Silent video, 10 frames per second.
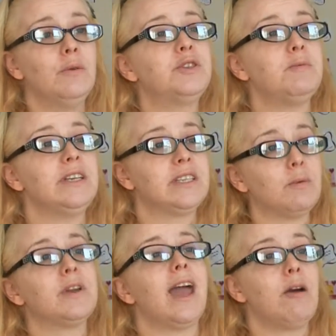Which means
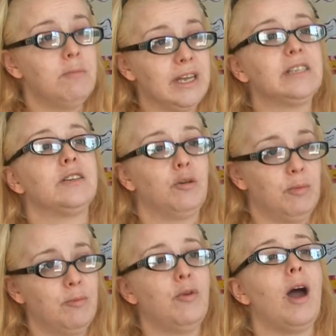that we're now building
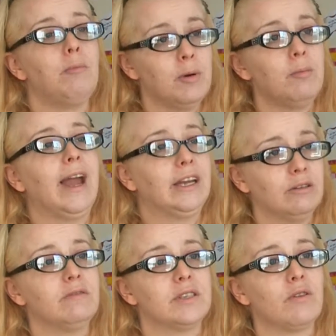up a proper
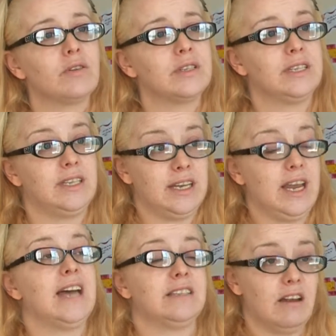bank of resources
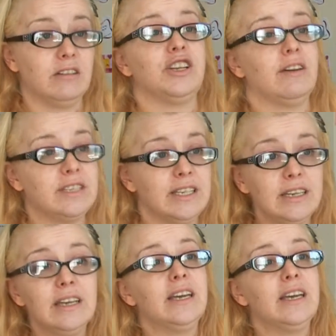that has longevity